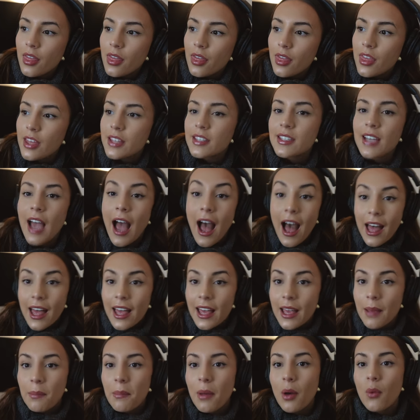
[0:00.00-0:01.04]
the
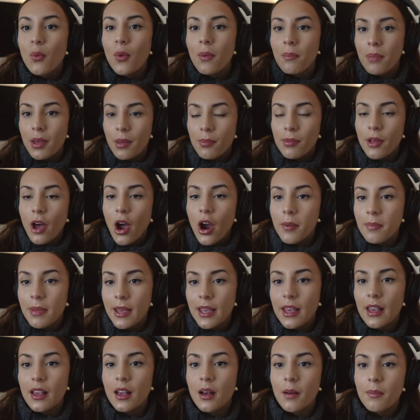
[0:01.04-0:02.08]
time when people are
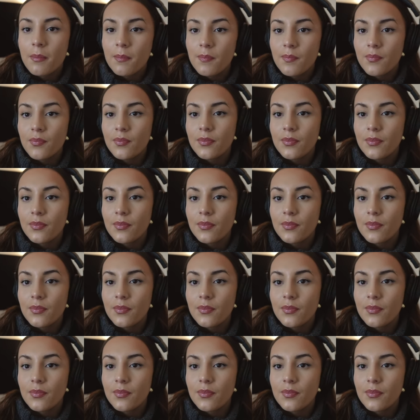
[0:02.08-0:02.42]
picking up